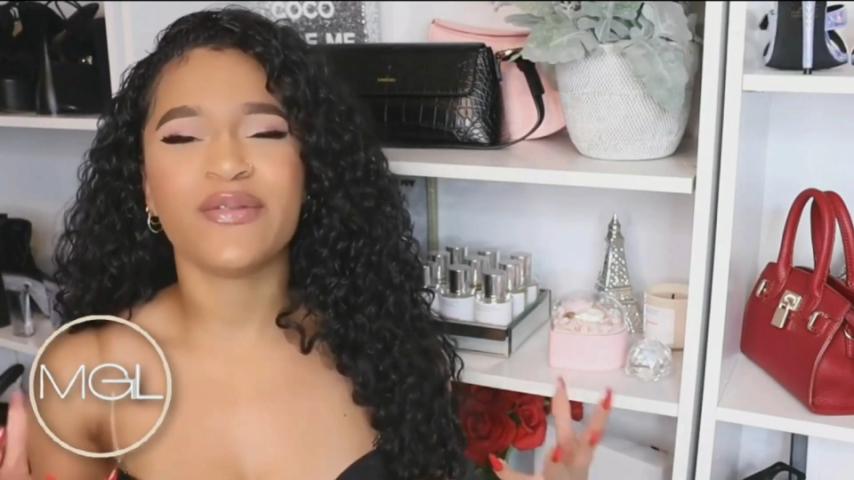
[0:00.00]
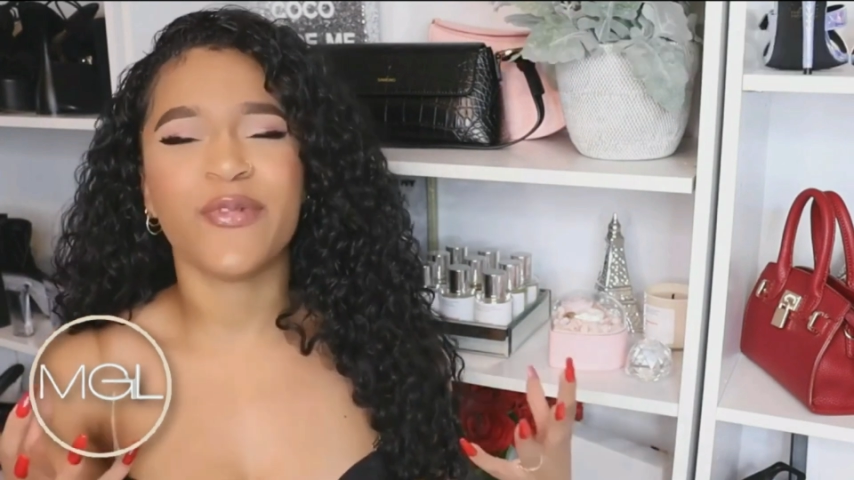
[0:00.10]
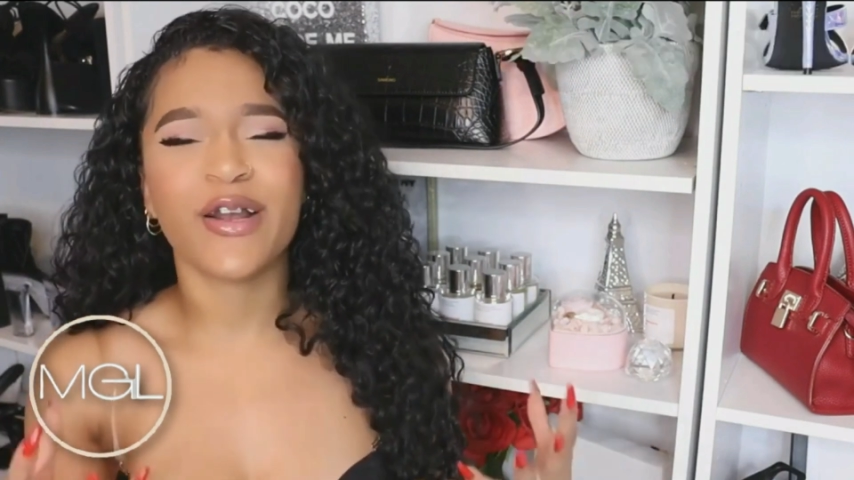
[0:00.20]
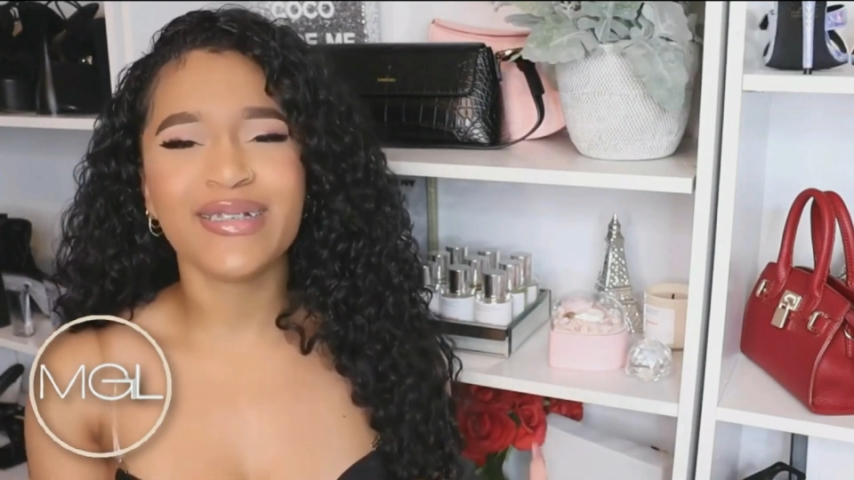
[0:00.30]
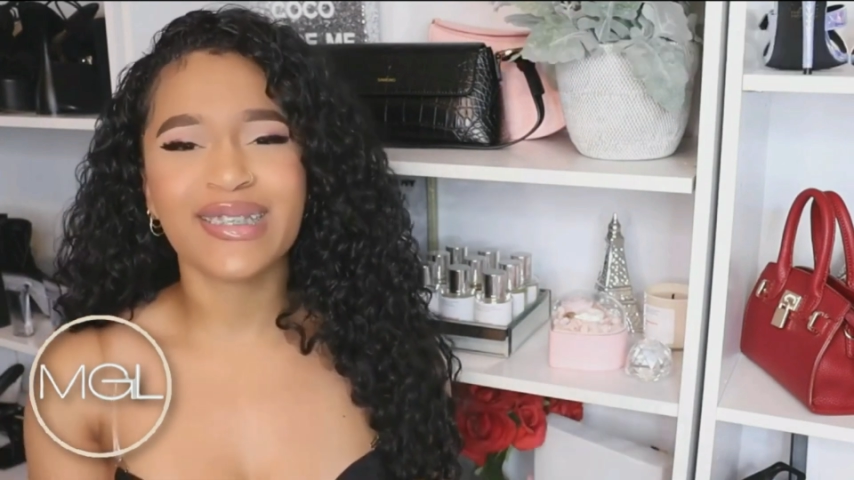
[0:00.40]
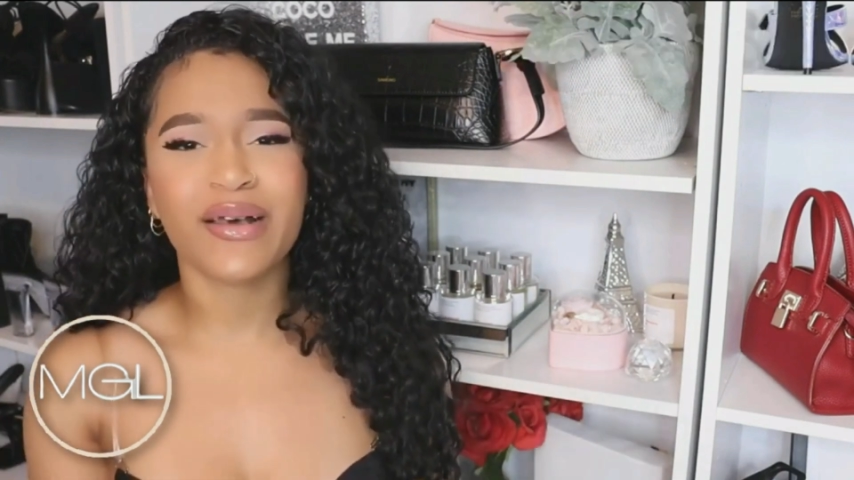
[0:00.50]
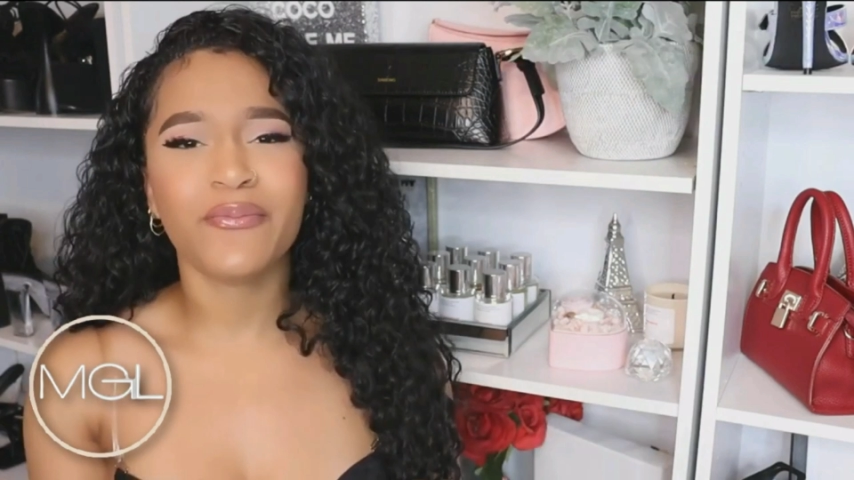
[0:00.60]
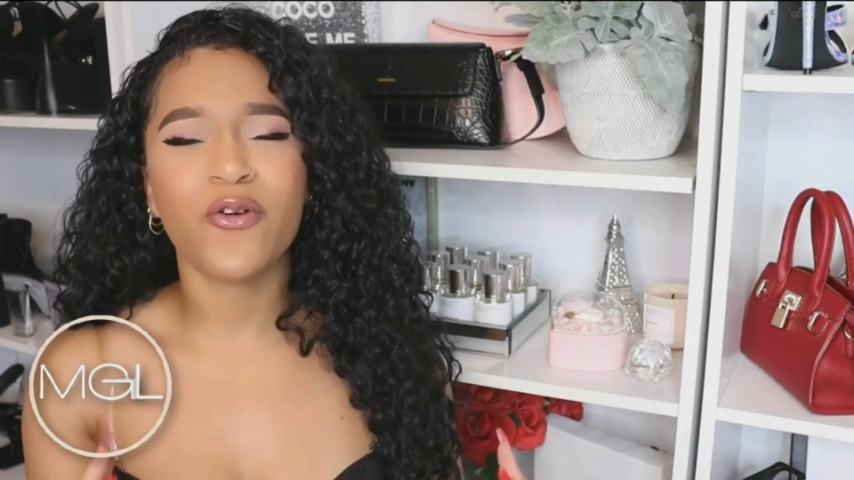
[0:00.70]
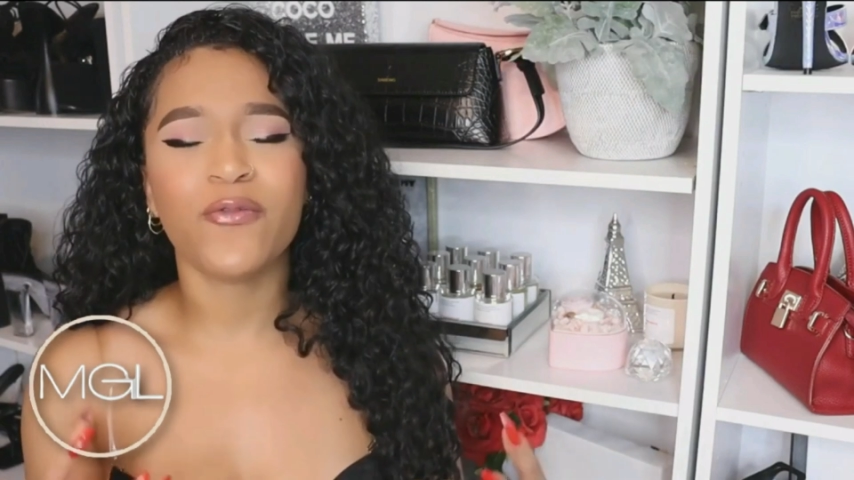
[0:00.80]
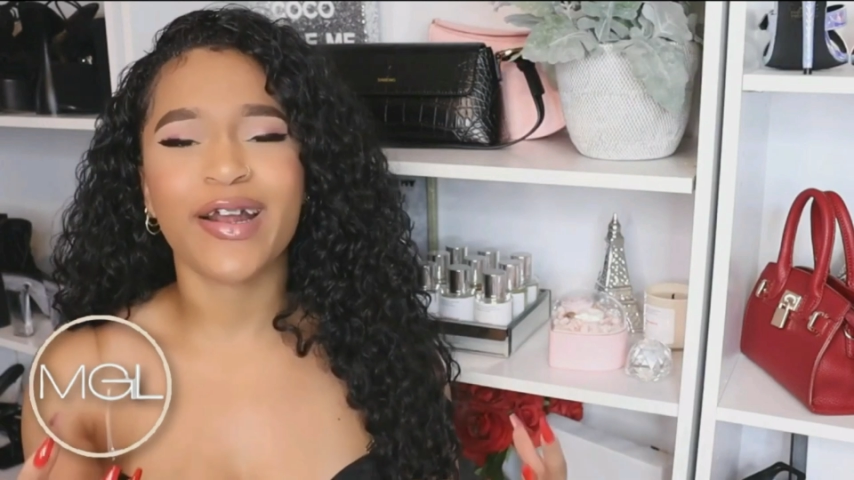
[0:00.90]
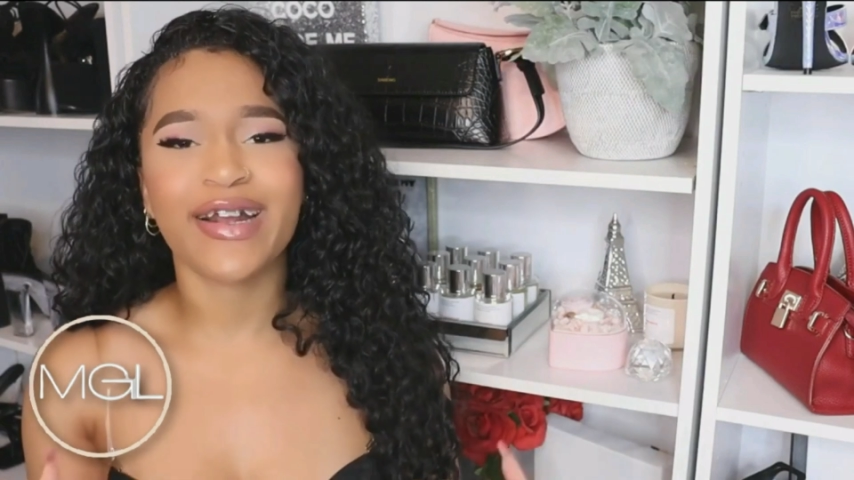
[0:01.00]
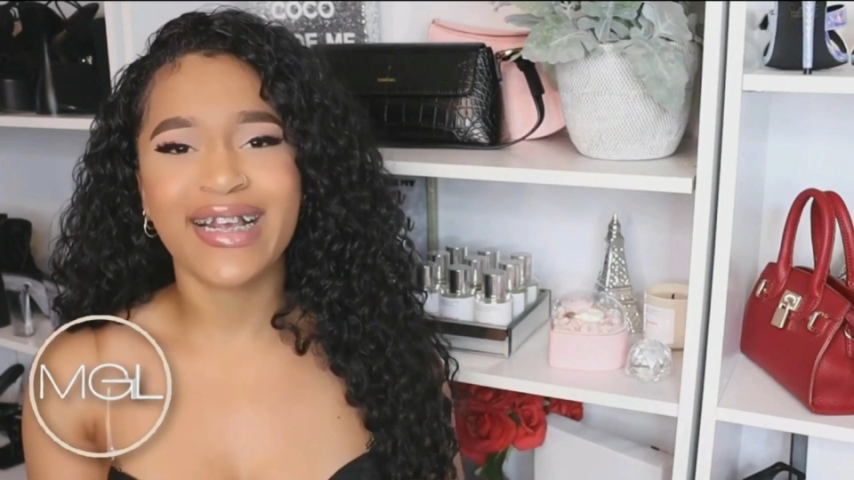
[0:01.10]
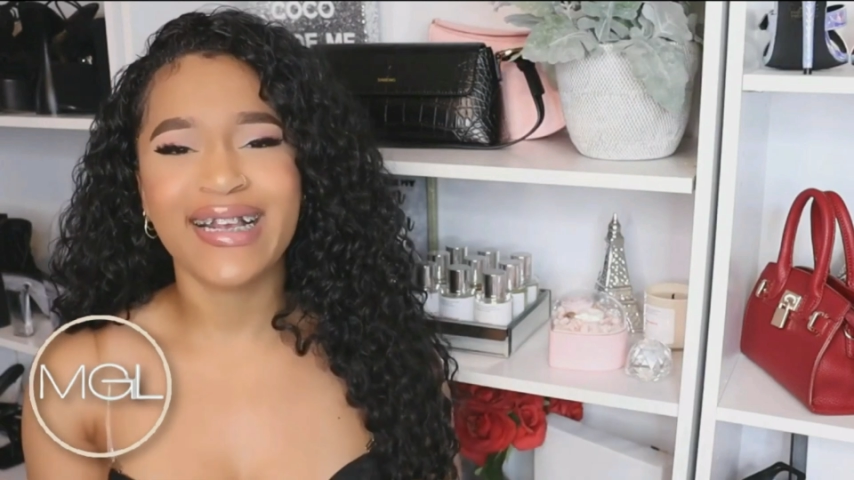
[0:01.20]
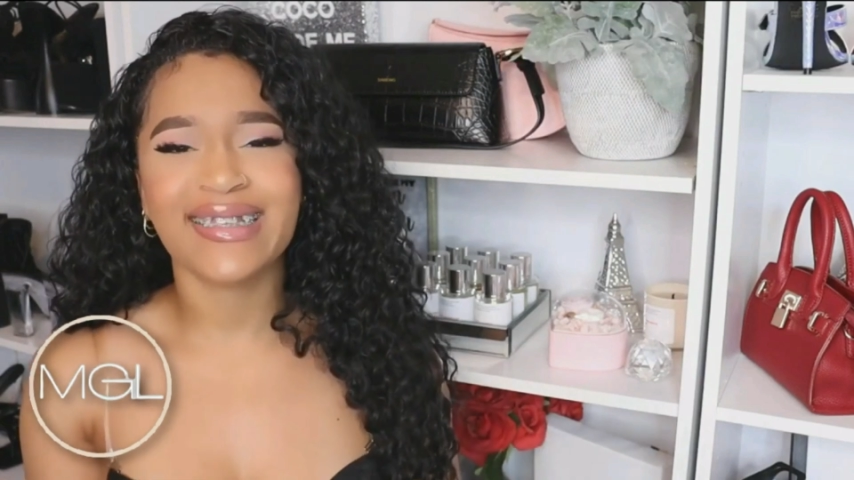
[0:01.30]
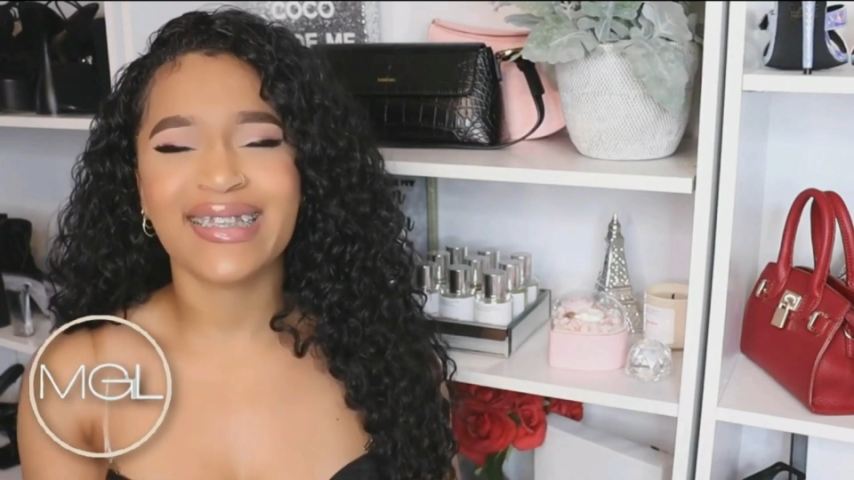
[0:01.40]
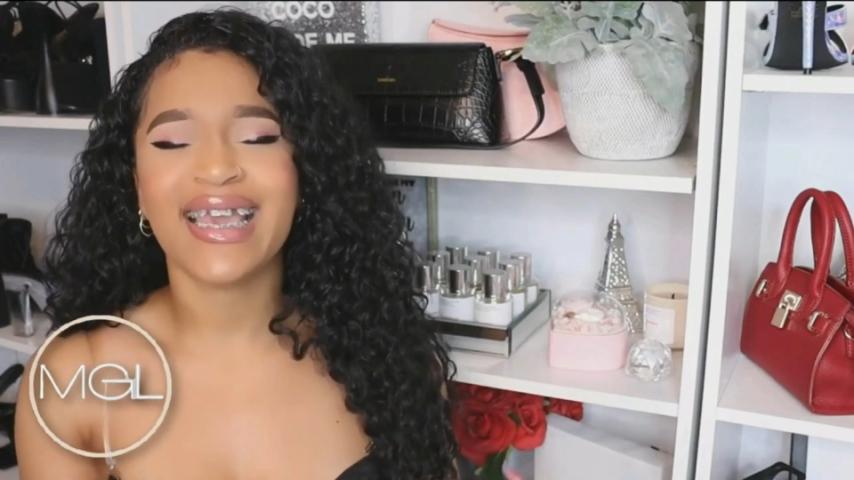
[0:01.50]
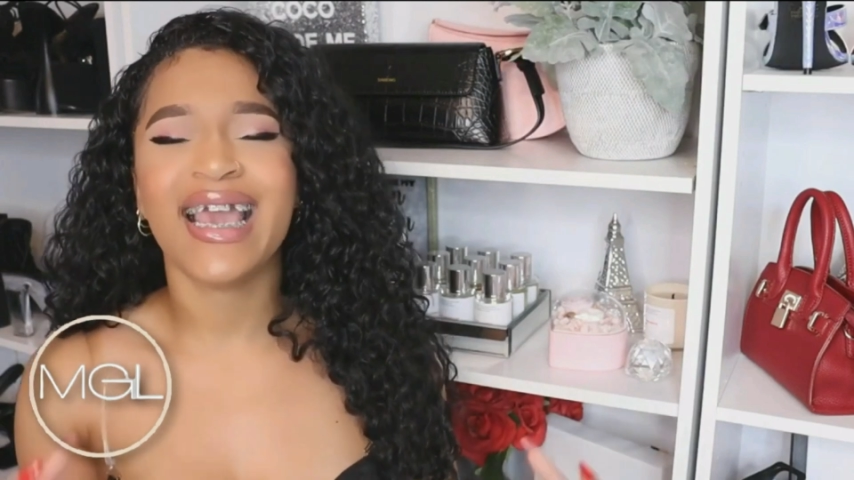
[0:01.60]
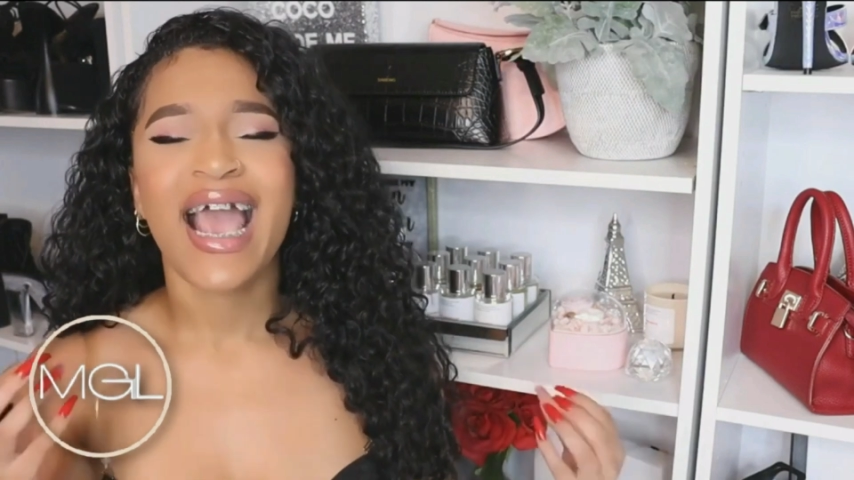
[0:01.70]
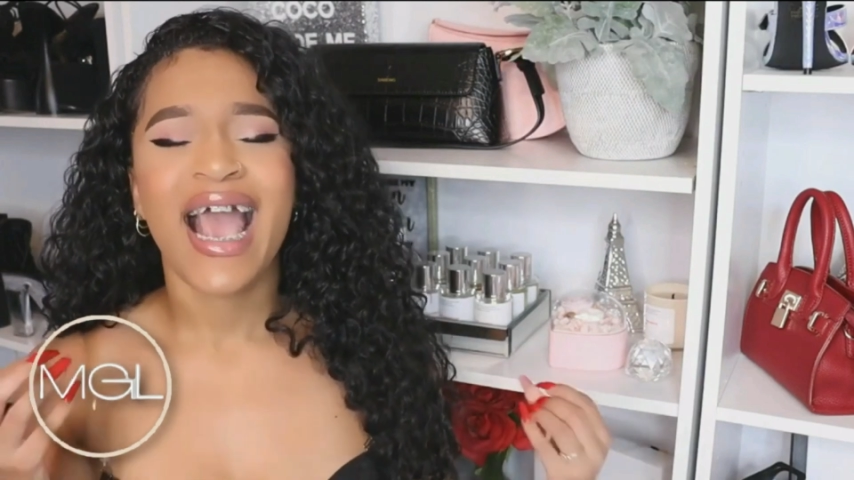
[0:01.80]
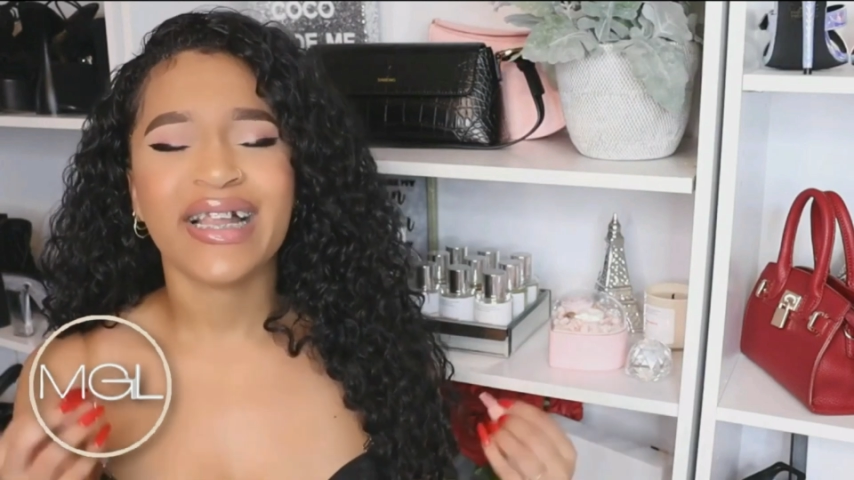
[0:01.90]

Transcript: It's very simple, very easy,